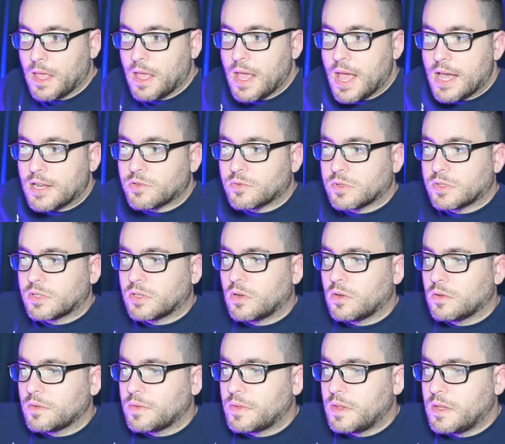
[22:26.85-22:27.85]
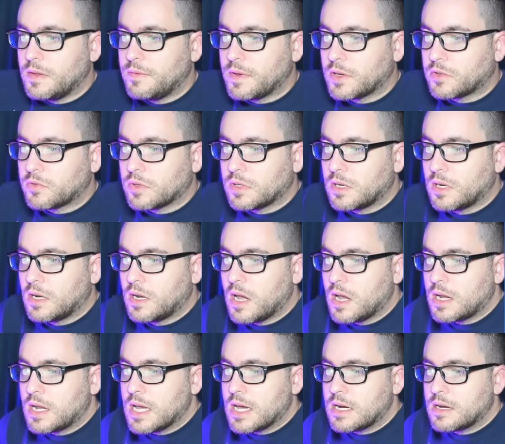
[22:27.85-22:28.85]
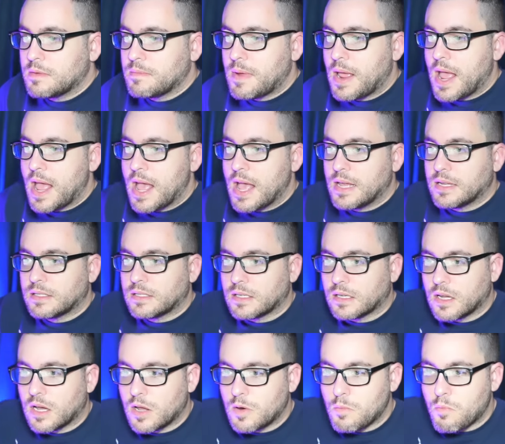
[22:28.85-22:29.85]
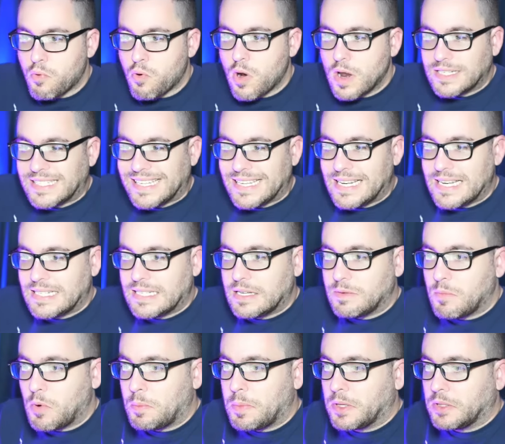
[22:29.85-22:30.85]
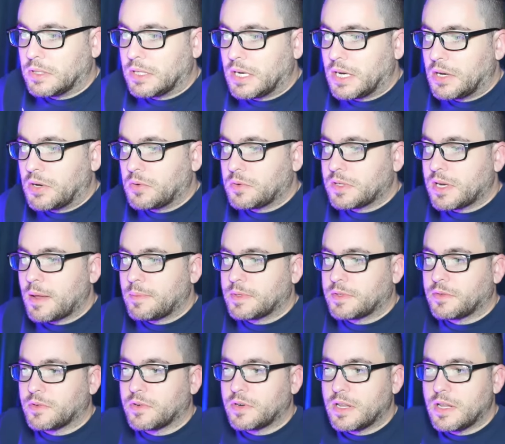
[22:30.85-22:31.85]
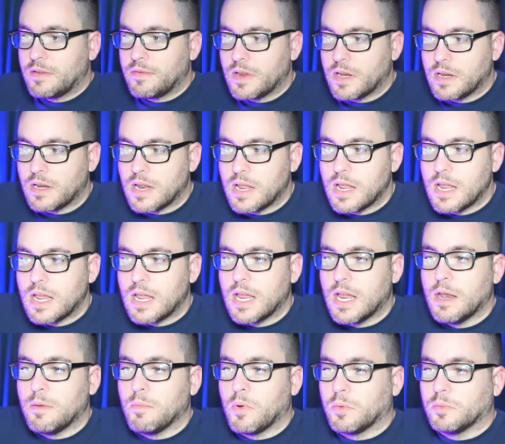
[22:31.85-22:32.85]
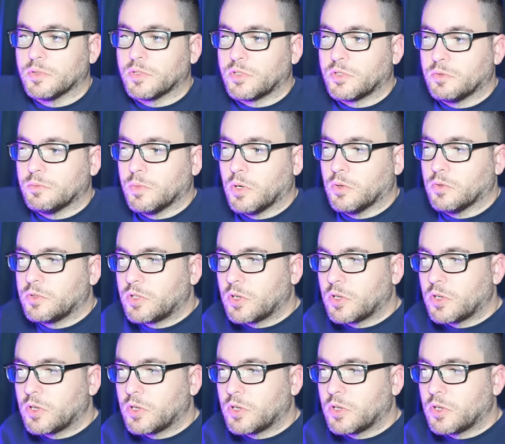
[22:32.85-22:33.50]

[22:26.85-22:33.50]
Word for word: As a result, the Victory Gundam has unprecedented mobility in Earth's atmosphere, even in mobile suit mode.